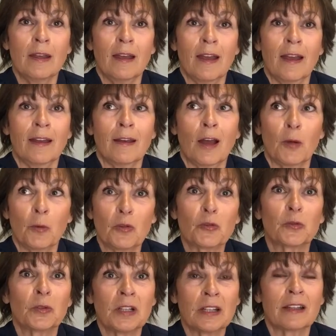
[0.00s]
and I was
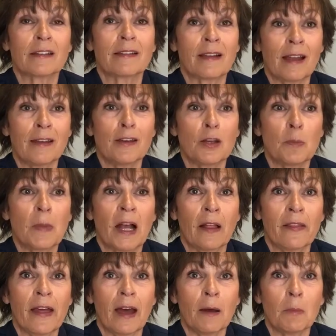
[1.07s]
really excited about
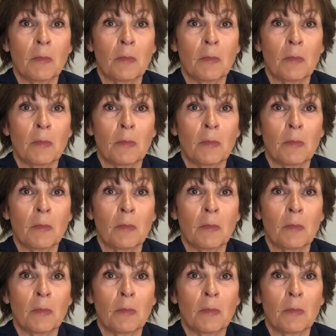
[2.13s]
that.